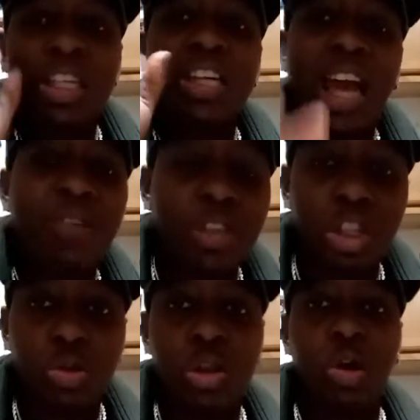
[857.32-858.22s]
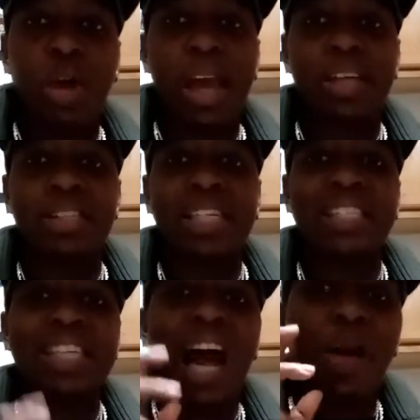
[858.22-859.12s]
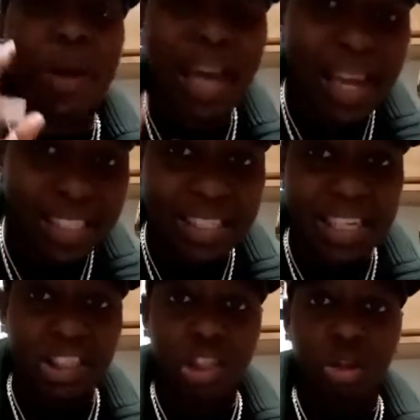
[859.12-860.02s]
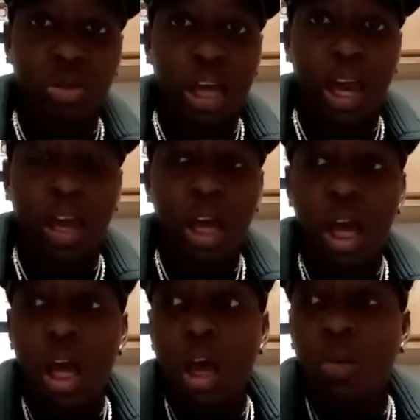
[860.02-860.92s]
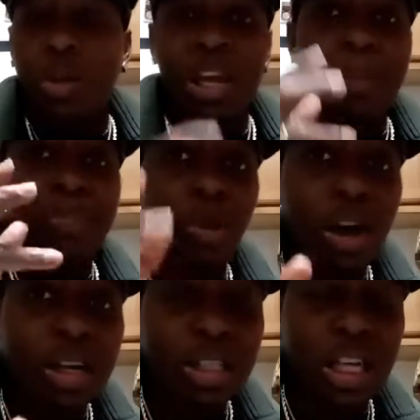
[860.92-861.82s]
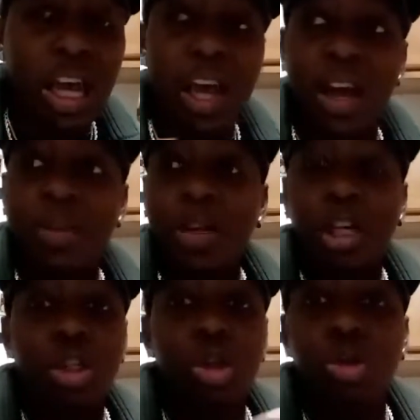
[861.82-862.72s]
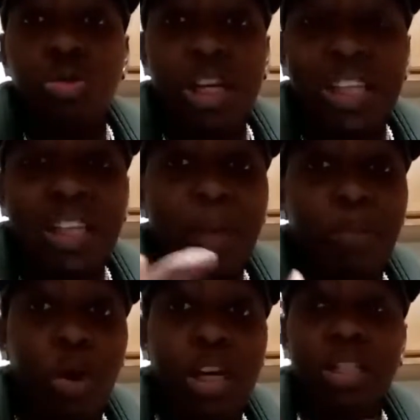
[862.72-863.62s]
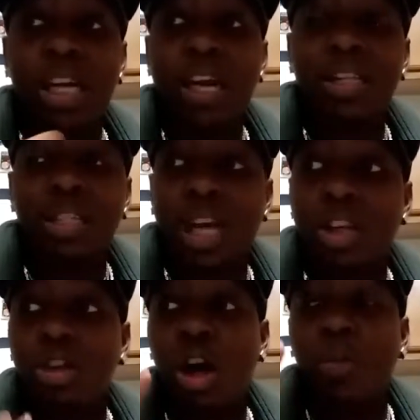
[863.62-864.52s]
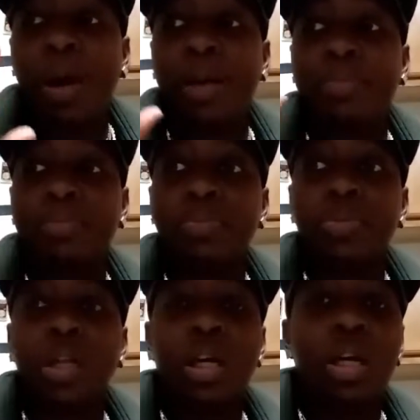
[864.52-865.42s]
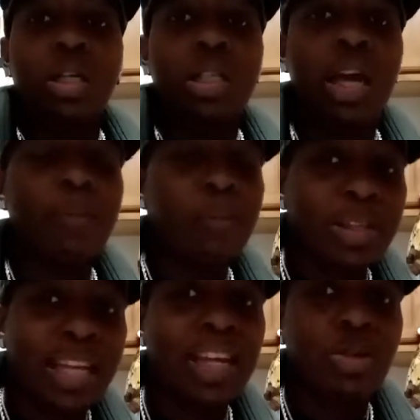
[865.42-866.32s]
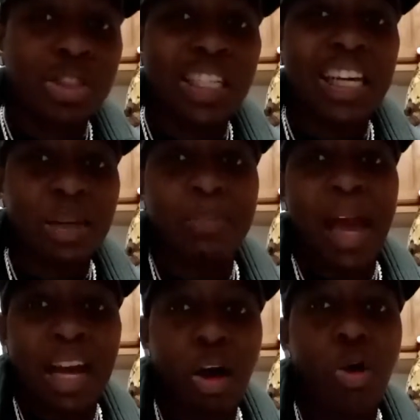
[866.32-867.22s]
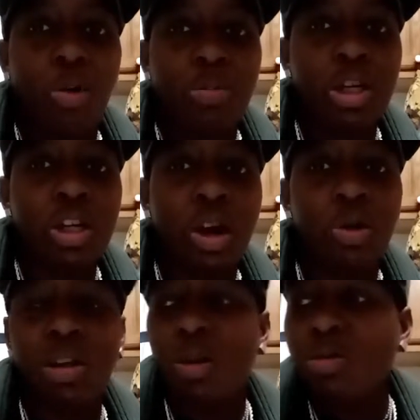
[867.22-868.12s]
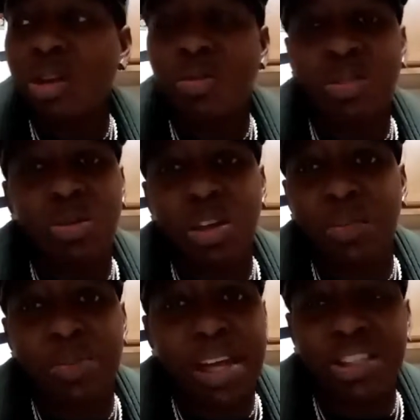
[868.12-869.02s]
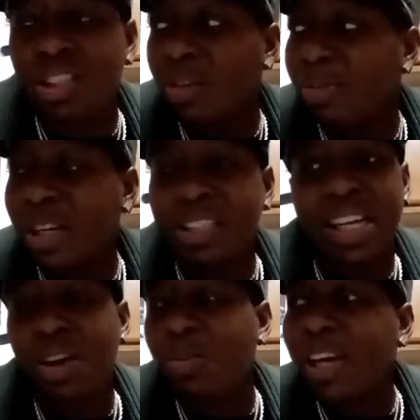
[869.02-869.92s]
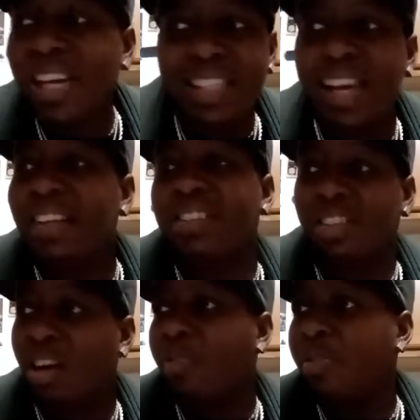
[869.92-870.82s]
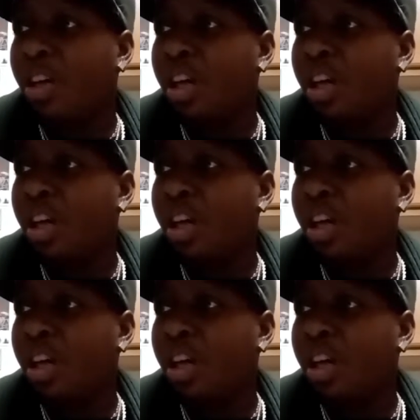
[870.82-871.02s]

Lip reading: Gave it to your ancestors, our ancestors, okay? When they brought us here, do you think that they brought us here and said, you know what? Give them what they used to eat back home. You know, don't give them that stuff, because they don't eat that stuff.